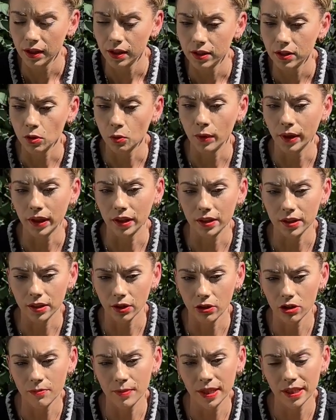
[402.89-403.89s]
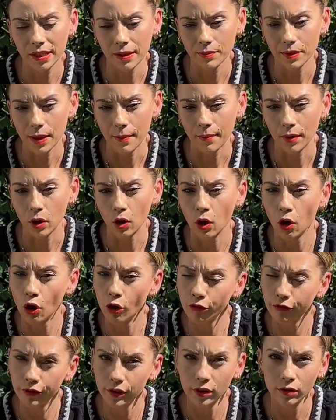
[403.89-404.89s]
So we're going to sow them in September,
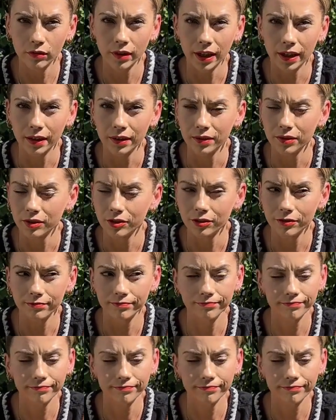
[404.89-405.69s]
often around